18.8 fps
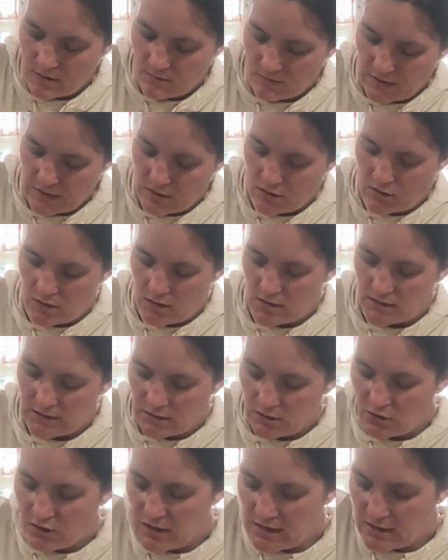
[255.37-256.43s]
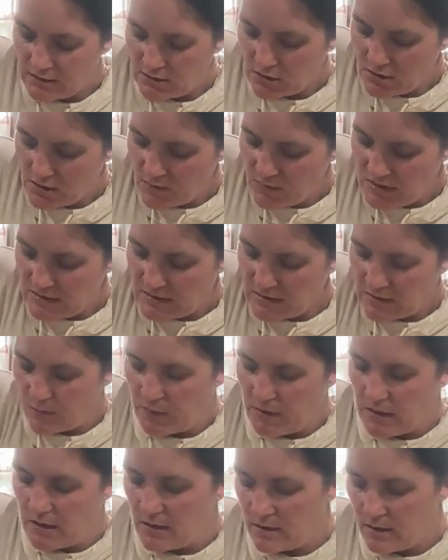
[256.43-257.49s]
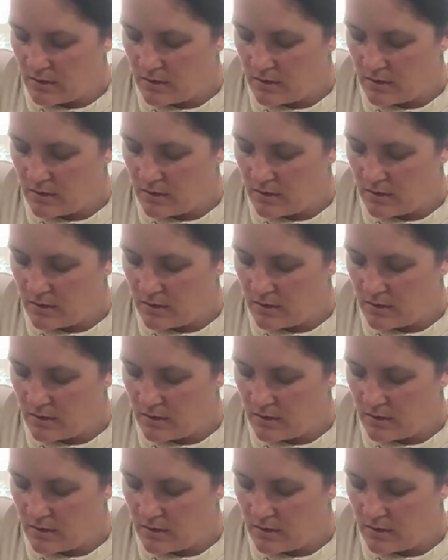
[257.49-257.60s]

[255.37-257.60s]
My goodness, your hands are gonna be slippy.